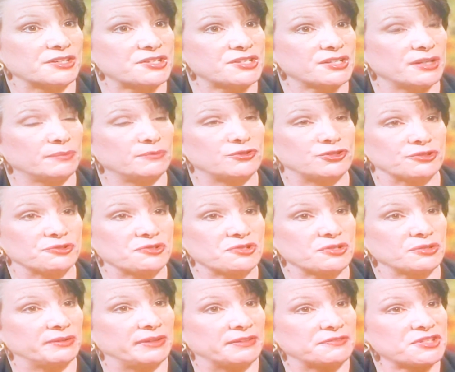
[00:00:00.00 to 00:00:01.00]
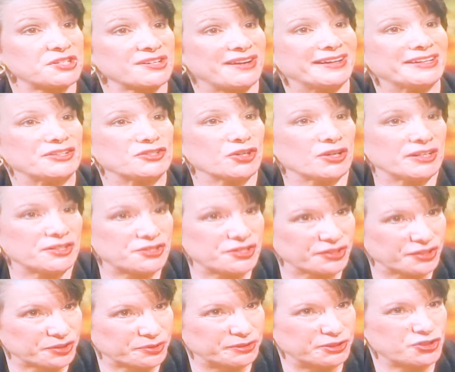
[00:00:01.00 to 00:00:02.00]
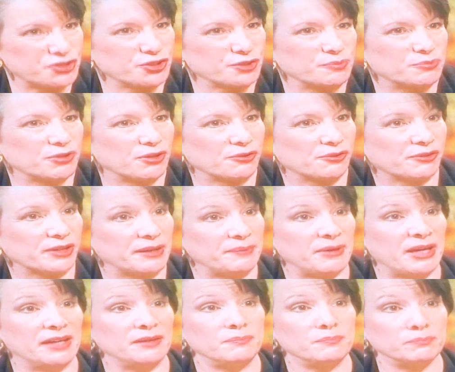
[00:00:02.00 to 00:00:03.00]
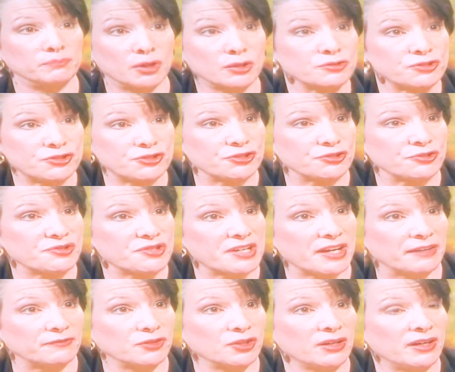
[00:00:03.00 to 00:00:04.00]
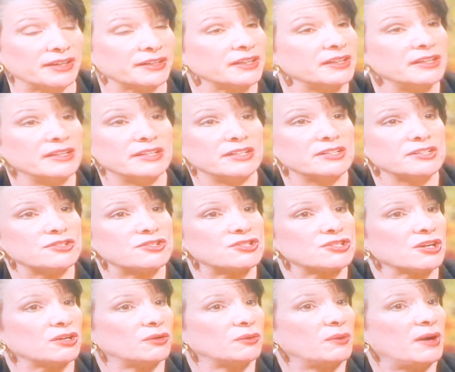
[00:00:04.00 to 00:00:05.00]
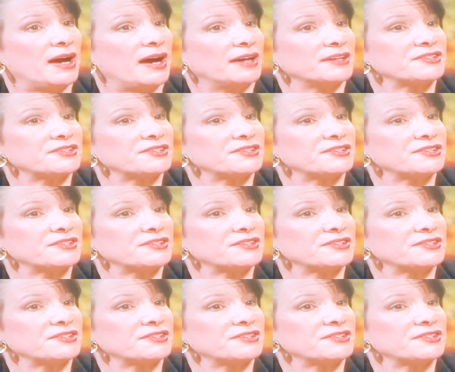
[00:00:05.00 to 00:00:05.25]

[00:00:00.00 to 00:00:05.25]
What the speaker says: some Jews who have signed on to the Christian program, and most Jews have not. So how